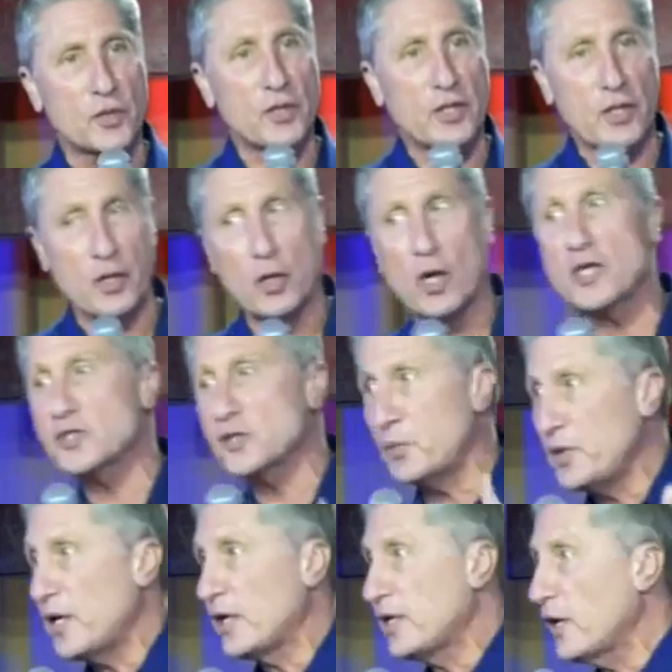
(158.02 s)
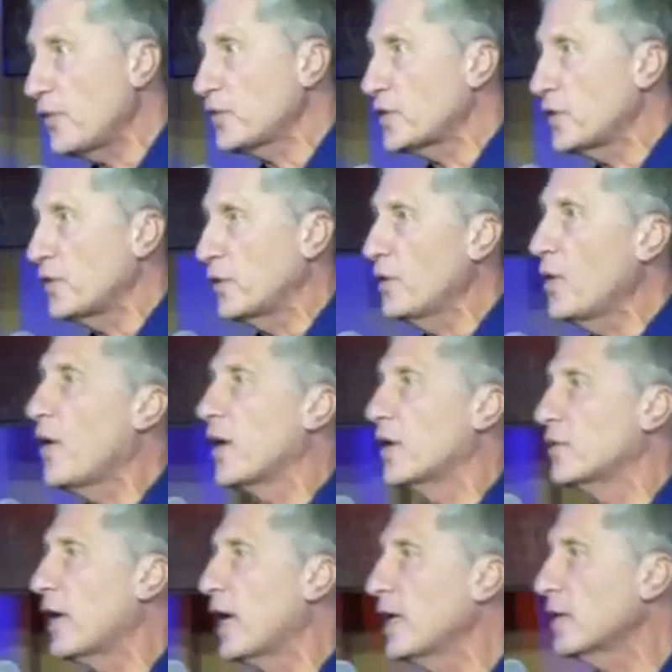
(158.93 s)
So it could also be a gift to the
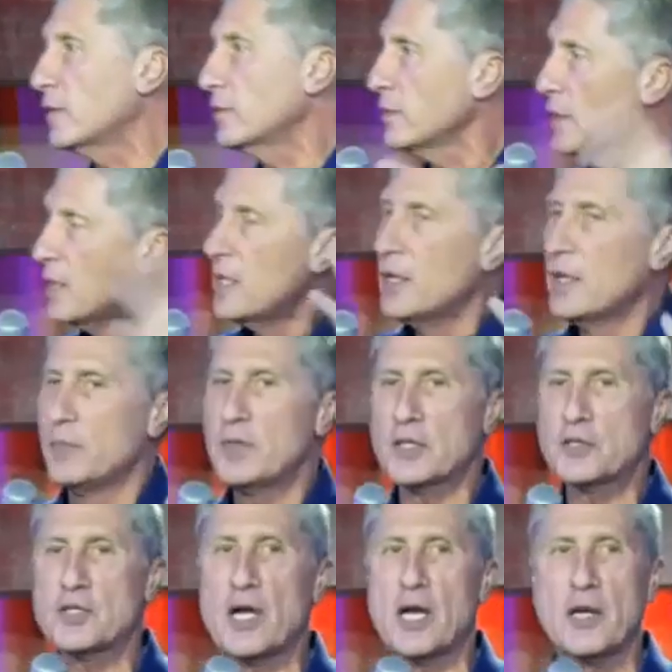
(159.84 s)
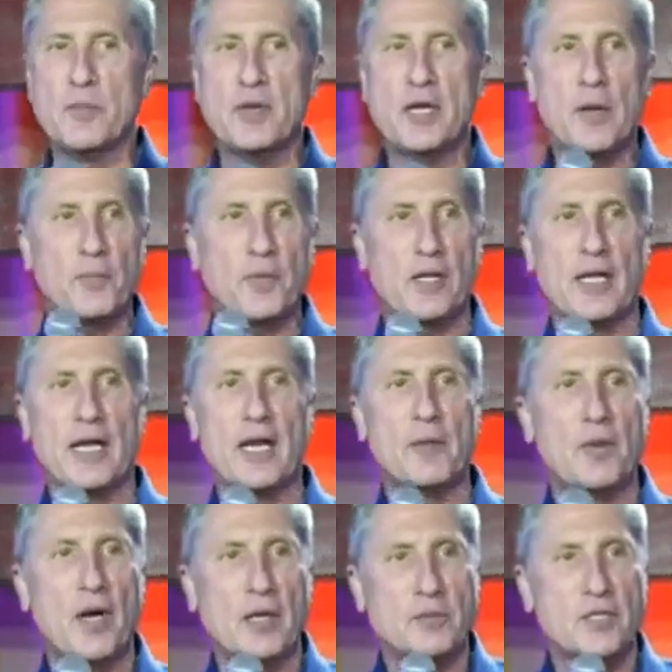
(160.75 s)
Lord, right? I'm not trying to manipulate
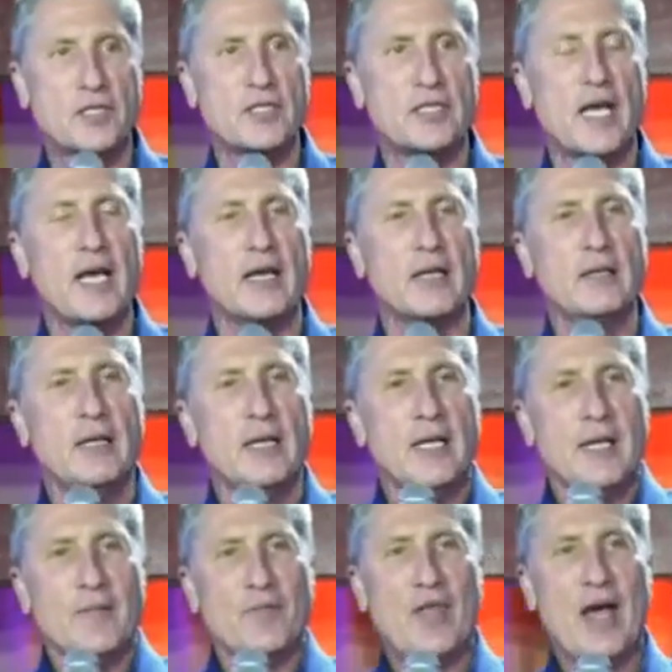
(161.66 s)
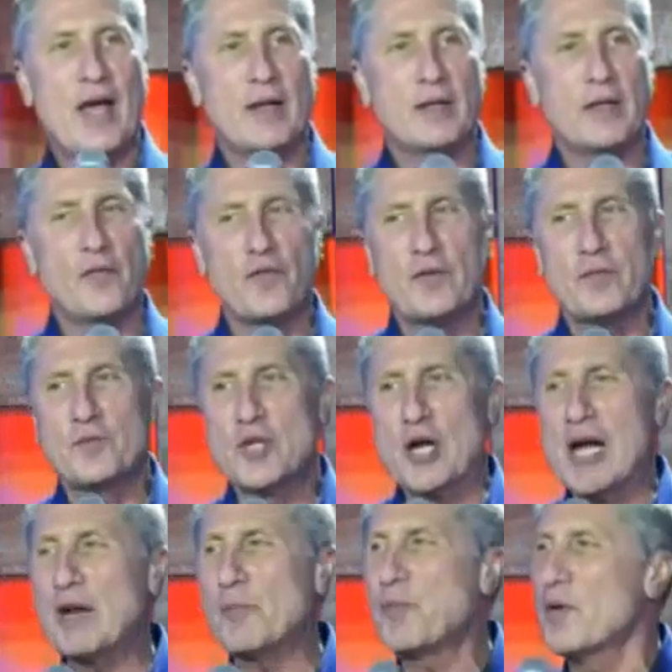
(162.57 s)
anybody. I'm just saying that if you
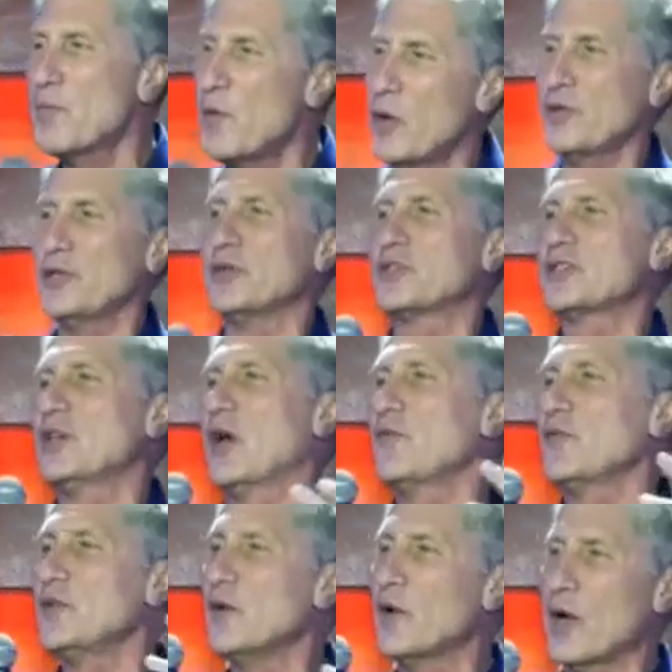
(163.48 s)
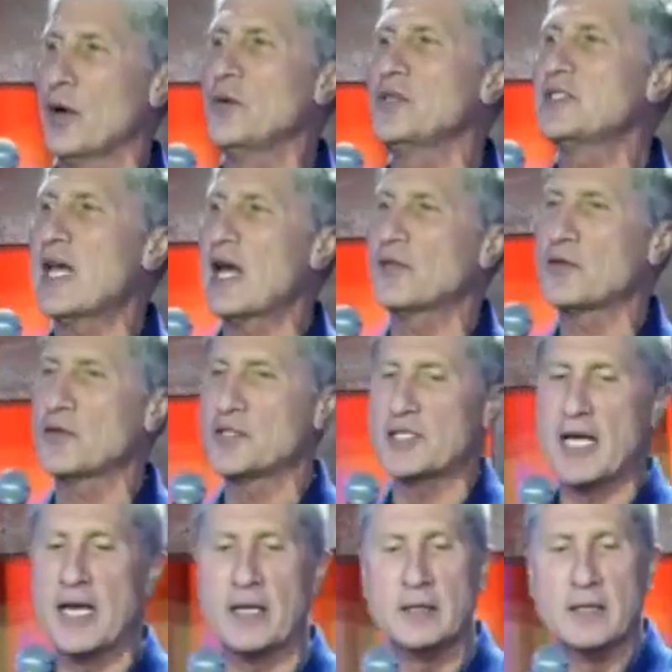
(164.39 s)
try to promote yourself and you're always out
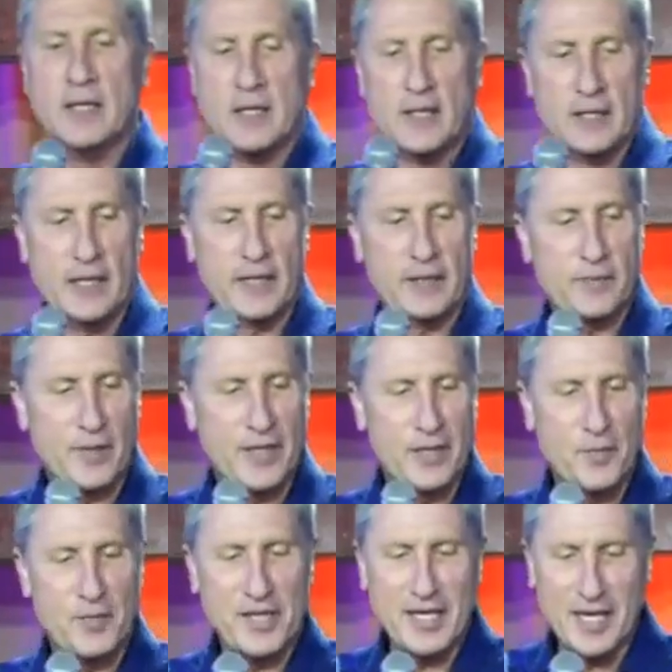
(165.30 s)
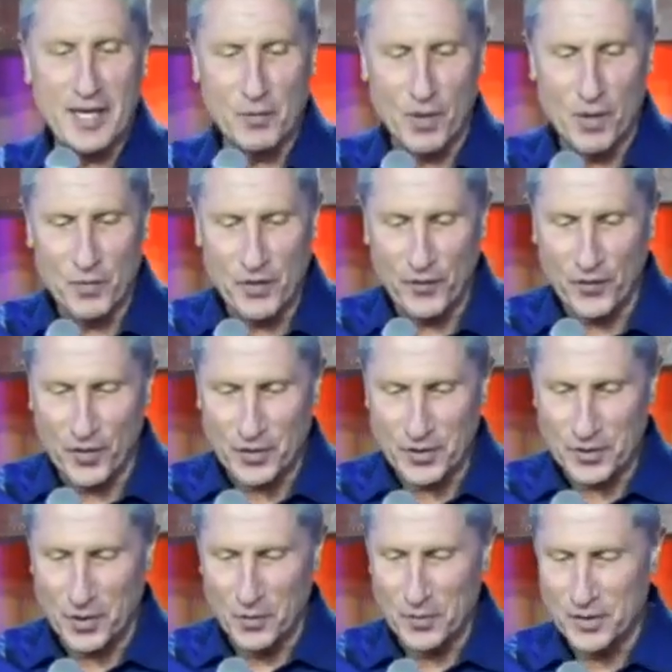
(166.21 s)
there saying, like in the beginning when we
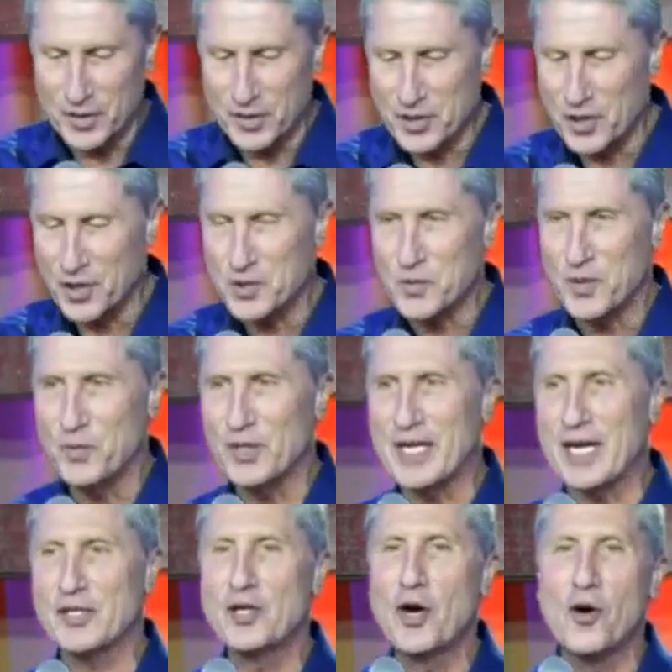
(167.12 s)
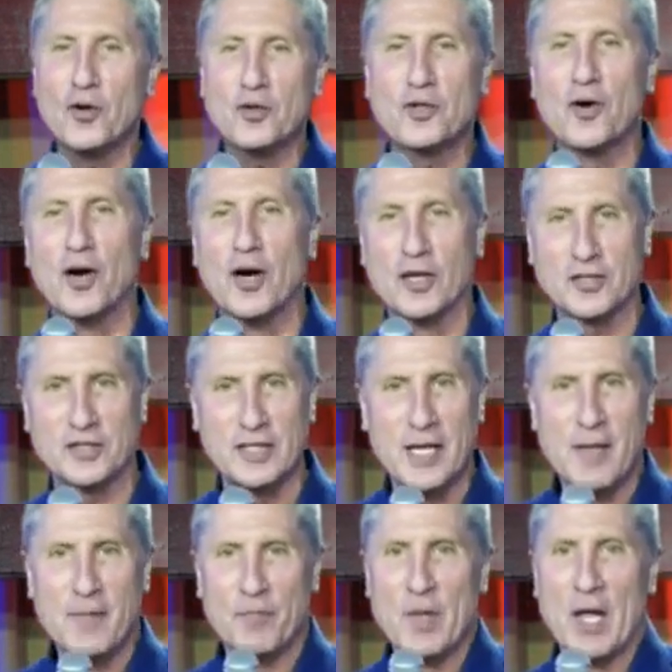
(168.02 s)
first opened the church, we would get cold
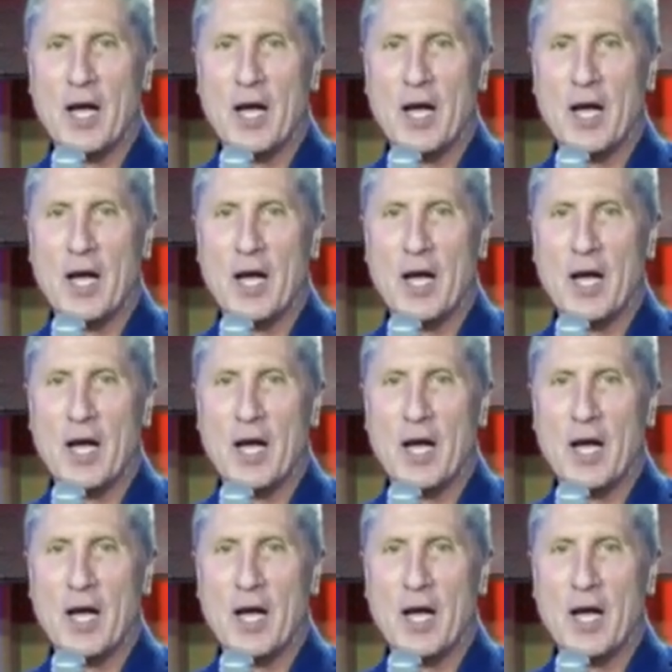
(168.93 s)
calls.